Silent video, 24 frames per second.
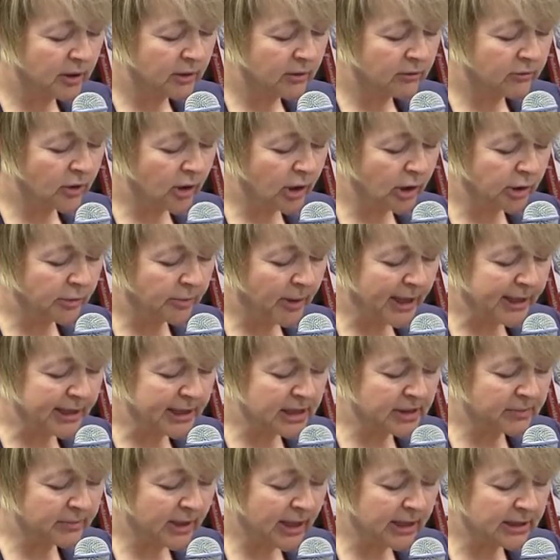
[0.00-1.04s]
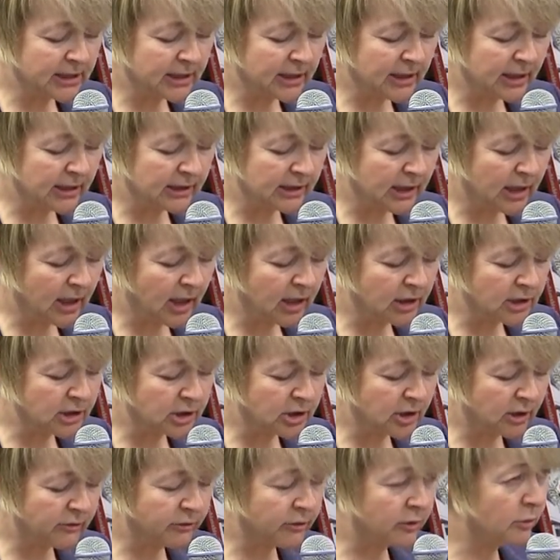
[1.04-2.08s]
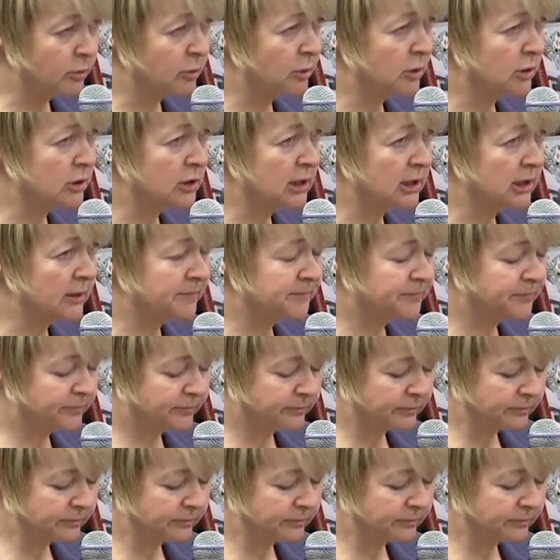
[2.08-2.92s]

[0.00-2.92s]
followed by the splutter and gush of the water.